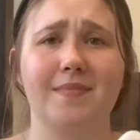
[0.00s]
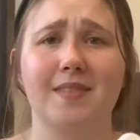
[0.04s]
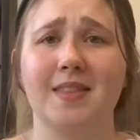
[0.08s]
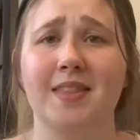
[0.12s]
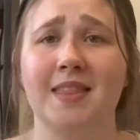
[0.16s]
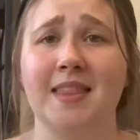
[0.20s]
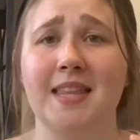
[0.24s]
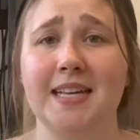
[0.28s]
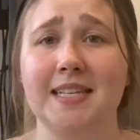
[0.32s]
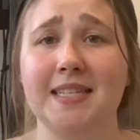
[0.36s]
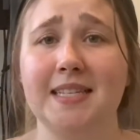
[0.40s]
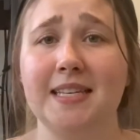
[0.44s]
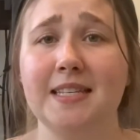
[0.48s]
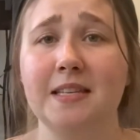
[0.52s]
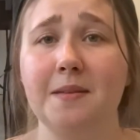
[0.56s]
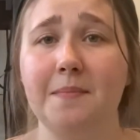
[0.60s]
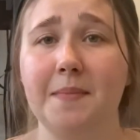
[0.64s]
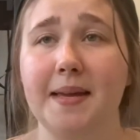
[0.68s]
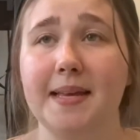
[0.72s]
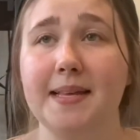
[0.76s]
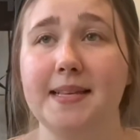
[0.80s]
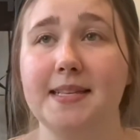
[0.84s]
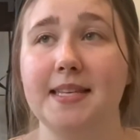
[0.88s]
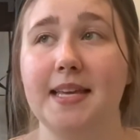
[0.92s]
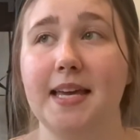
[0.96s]
This is
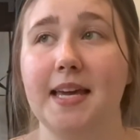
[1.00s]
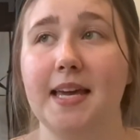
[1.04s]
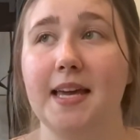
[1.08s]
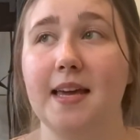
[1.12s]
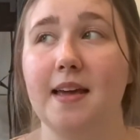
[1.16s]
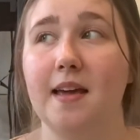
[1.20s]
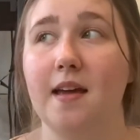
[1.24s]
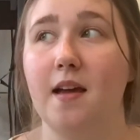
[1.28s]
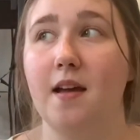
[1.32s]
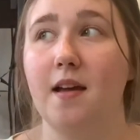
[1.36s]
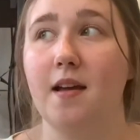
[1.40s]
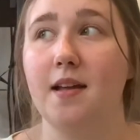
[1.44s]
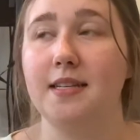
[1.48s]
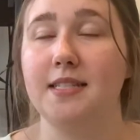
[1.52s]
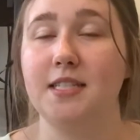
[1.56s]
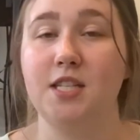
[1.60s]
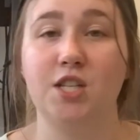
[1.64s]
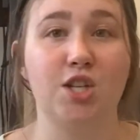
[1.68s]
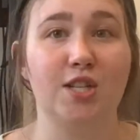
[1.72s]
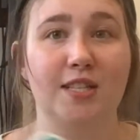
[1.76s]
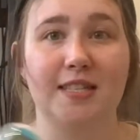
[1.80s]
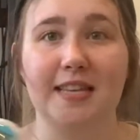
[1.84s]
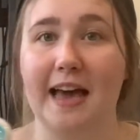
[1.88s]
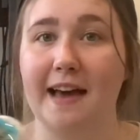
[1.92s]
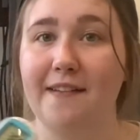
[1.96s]
amazing to
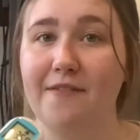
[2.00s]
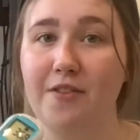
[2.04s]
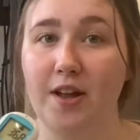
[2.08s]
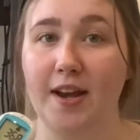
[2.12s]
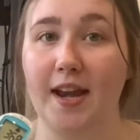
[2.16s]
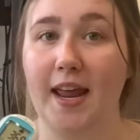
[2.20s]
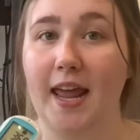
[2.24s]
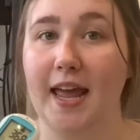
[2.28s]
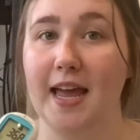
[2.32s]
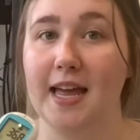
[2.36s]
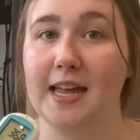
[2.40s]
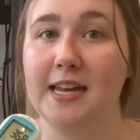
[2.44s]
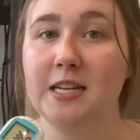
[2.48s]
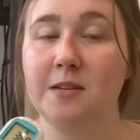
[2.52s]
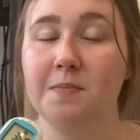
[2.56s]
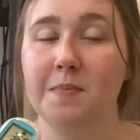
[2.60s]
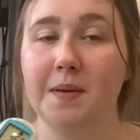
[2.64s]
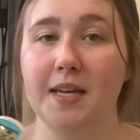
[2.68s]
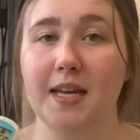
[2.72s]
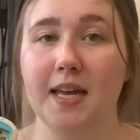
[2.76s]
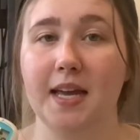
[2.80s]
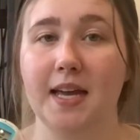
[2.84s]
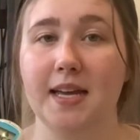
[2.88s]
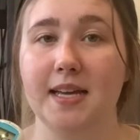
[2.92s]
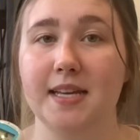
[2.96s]
just have on hand
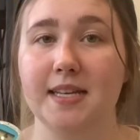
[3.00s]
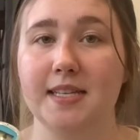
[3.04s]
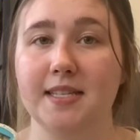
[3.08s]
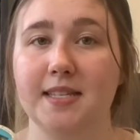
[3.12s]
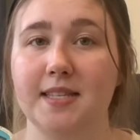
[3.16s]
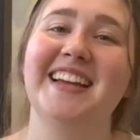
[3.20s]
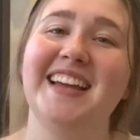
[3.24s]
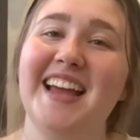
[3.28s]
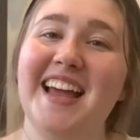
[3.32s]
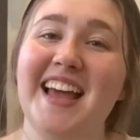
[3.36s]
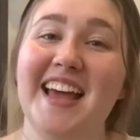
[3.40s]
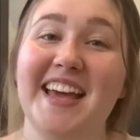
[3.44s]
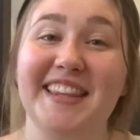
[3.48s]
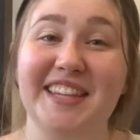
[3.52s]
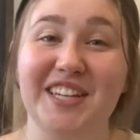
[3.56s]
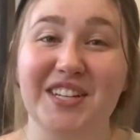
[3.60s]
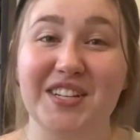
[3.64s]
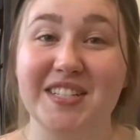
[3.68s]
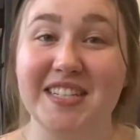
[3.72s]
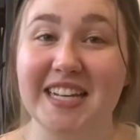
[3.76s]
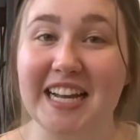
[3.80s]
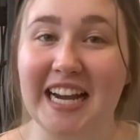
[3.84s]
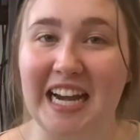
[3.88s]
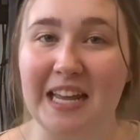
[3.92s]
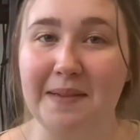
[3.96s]
because
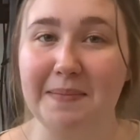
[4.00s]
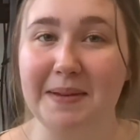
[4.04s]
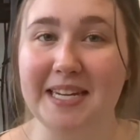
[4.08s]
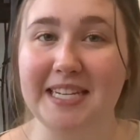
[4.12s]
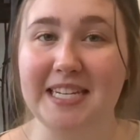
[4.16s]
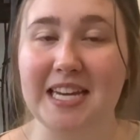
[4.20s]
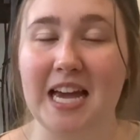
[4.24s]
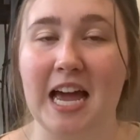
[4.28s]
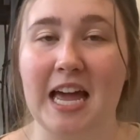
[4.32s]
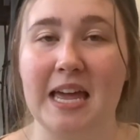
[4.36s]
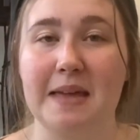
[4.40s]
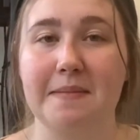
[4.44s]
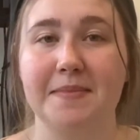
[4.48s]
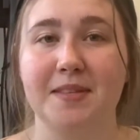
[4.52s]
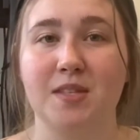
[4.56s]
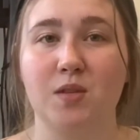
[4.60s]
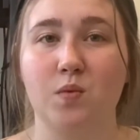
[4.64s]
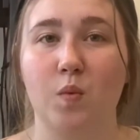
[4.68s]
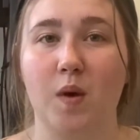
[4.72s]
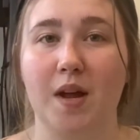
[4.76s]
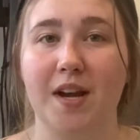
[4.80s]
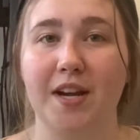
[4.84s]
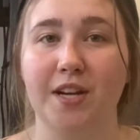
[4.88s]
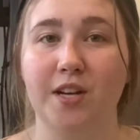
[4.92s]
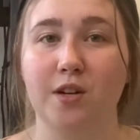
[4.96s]
there's gonna be times
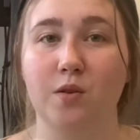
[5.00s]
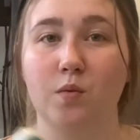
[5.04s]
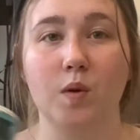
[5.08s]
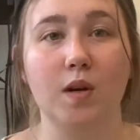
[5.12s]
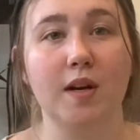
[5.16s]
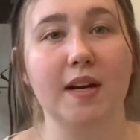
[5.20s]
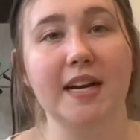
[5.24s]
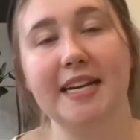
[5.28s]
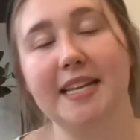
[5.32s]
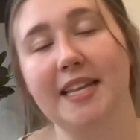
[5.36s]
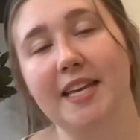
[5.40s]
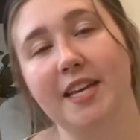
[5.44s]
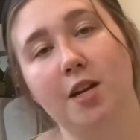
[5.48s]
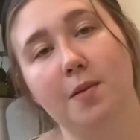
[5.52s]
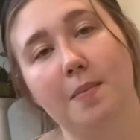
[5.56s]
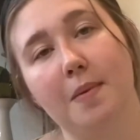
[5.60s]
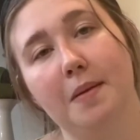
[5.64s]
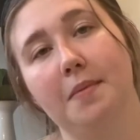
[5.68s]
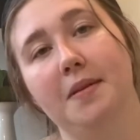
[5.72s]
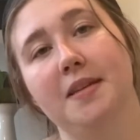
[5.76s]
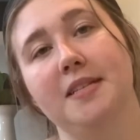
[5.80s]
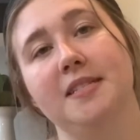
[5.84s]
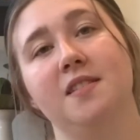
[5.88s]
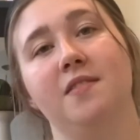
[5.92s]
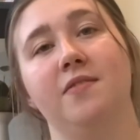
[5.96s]
when you're worried that your
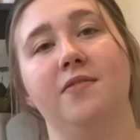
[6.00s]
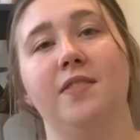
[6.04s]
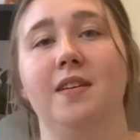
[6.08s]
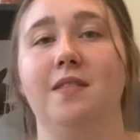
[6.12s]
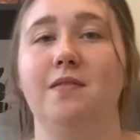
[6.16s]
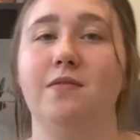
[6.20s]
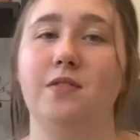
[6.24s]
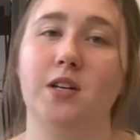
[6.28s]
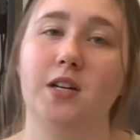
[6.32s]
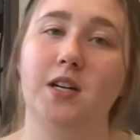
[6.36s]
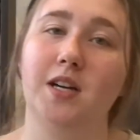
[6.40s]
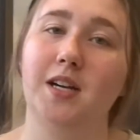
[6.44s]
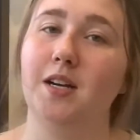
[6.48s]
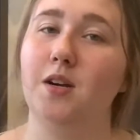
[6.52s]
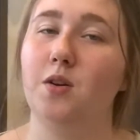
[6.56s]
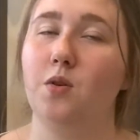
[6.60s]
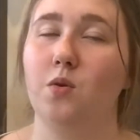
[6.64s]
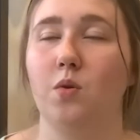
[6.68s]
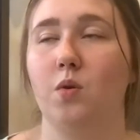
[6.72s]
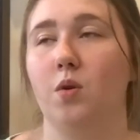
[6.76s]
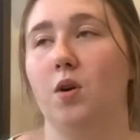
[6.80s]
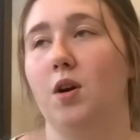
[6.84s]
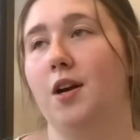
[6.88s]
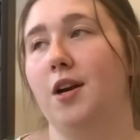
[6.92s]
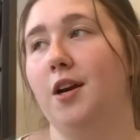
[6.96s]
baby has a fever
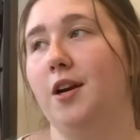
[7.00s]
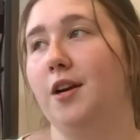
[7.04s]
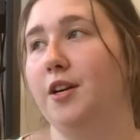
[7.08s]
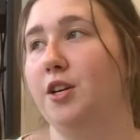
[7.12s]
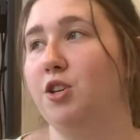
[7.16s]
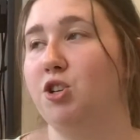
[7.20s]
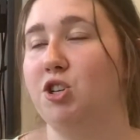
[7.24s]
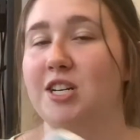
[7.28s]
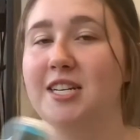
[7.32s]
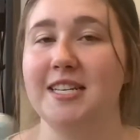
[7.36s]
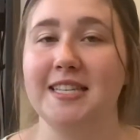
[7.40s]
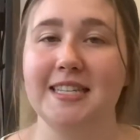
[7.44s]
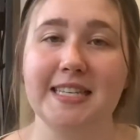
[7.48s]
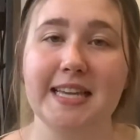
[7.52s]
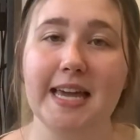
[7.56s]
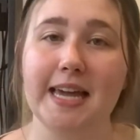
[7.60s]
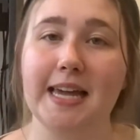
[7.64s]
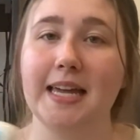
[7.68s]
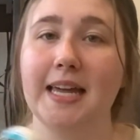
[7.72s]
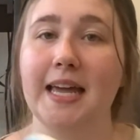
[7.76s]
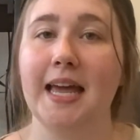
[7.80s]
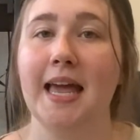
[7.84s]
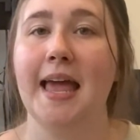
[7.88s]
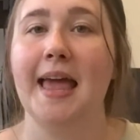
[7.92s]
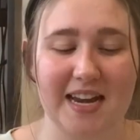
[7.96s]
or you're just
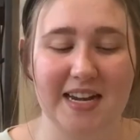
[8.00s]
sick.